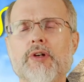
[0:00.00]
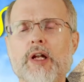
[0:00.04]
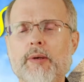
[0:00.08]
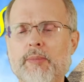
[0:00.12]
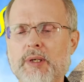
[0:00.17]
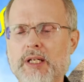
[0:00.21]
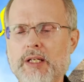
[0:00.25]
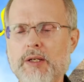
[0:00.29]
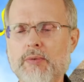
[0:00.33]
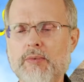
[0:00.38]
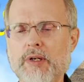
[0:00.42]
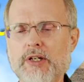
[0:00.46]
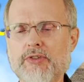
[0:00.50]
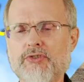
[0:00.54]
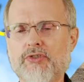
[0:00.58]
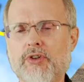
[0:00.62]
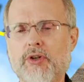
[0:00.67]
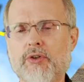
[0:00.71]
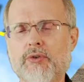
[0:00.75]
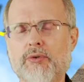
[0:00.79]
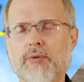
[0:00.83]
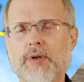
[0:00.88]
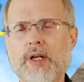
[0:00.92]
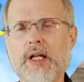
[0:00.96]
I mean, he wants
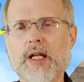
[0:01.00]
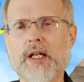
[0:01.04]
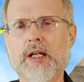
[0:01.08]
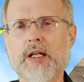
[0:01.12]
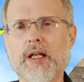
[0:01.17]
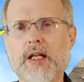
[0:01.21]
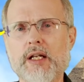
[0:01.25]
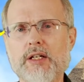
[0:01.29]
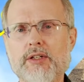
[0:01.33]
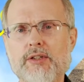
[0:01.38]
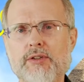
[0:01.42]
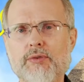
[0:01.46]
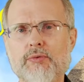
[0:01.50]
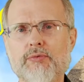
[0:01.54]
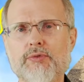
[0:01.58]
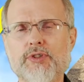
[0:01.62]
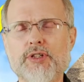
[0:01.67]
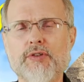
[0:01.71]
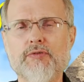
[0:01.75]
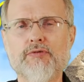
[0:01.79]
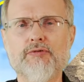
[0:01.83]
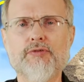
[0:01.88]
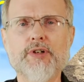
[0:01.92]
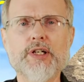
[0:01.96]
to create a d-
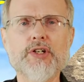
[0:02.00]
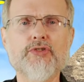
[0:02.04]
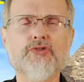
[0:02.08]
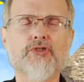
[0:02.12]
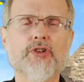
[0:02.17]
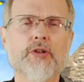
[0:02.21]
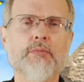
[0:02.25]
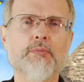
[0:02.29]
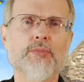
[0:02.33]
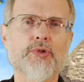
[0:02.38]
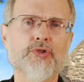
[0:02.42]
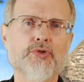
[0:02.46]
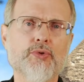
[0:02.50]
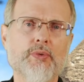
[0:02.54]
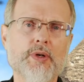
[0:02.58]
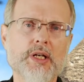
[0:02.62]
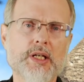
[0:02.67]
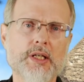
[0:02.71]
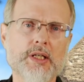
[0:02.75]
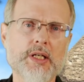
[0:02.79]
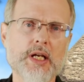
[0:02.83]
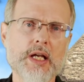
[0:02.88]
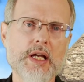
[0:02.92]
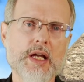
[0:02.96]
division
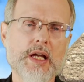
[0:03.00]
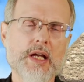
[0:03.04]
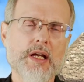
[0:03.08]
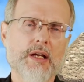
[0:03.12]
between